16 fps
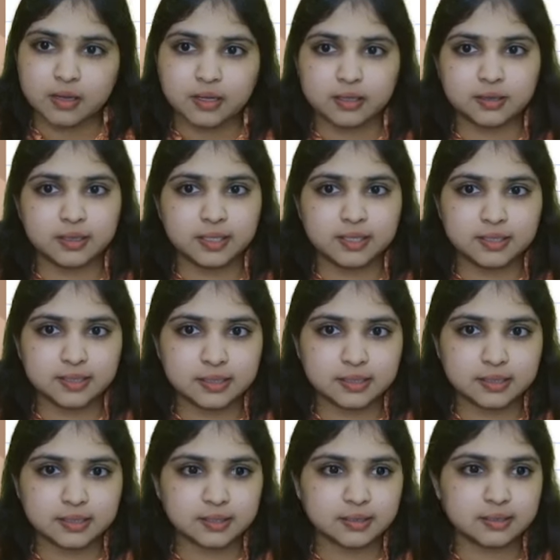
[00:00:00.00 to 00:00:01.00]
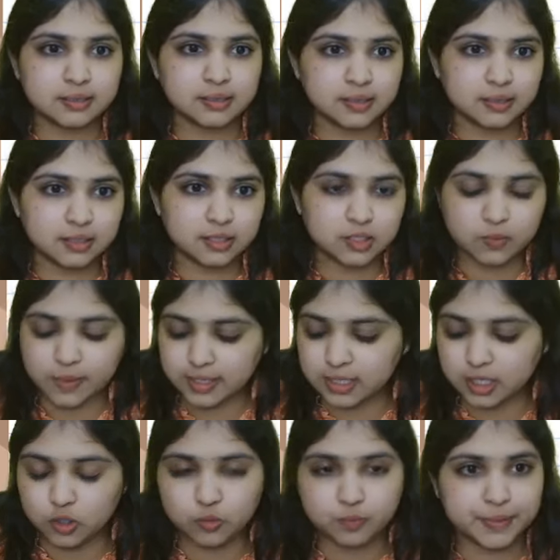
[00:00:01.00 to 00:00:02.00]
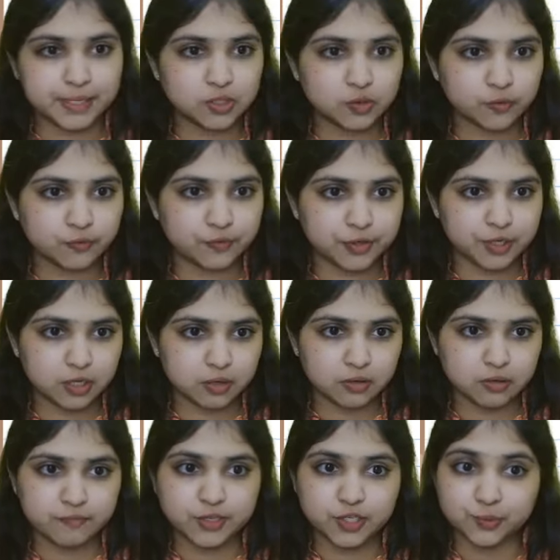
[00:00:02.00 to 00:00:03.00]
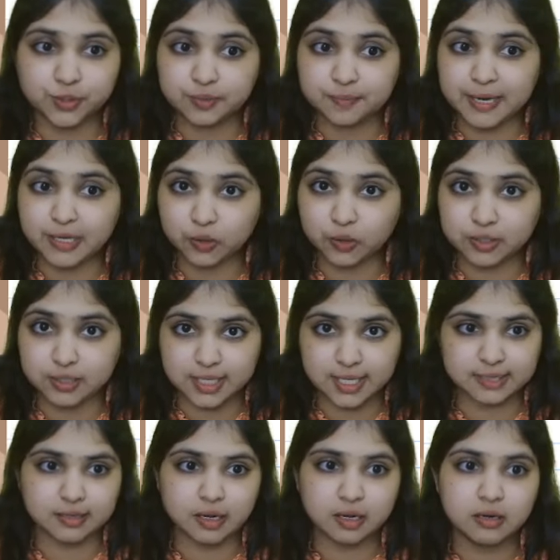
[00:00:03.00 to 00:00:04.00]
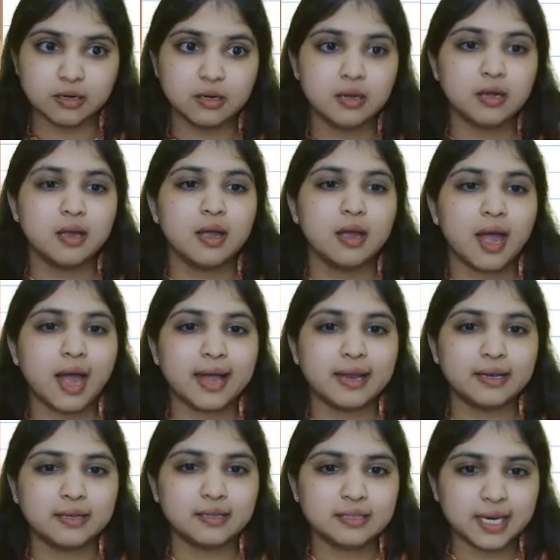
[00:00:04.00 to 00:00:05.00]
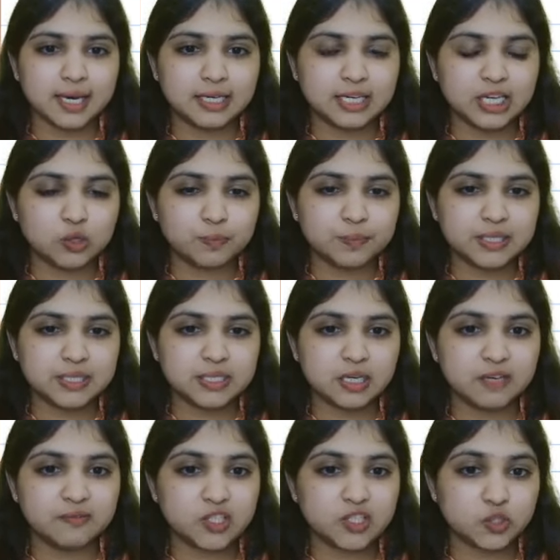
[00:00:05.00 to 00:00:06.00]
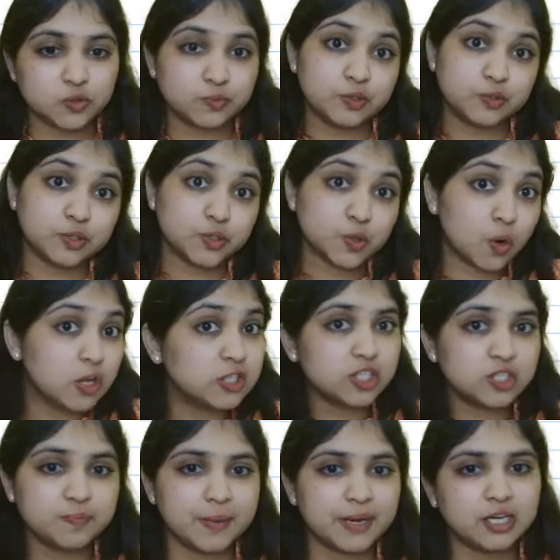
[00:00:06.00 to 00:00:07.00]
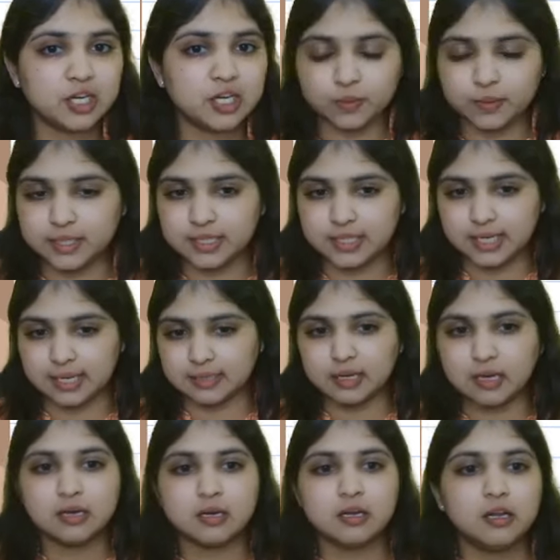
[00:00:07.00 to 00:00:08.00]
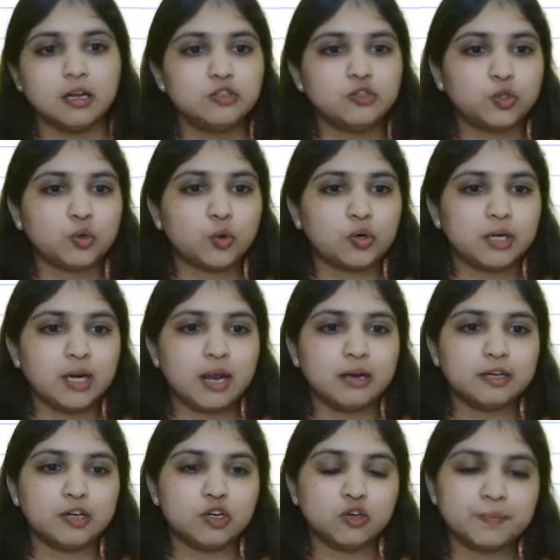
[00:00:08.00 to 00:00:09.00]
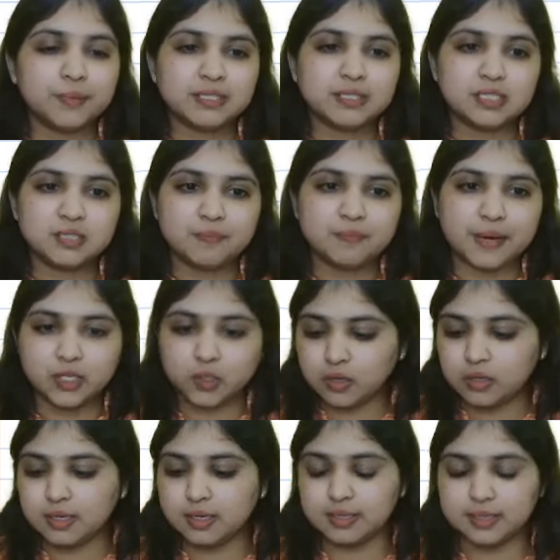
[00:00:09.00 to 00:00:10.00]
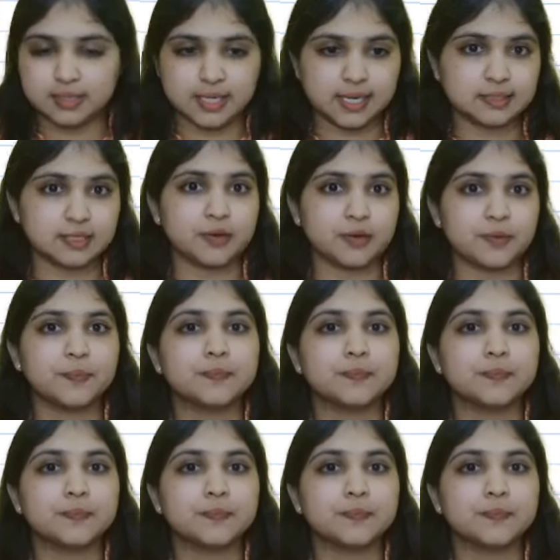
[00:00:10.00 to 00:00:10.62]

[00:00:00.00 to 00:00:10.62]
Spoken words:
This 20 rupees over here which was spent on CSR, and this 80 rupees here which was also spent towards CSR. So total 100 rupees is spent on CSR.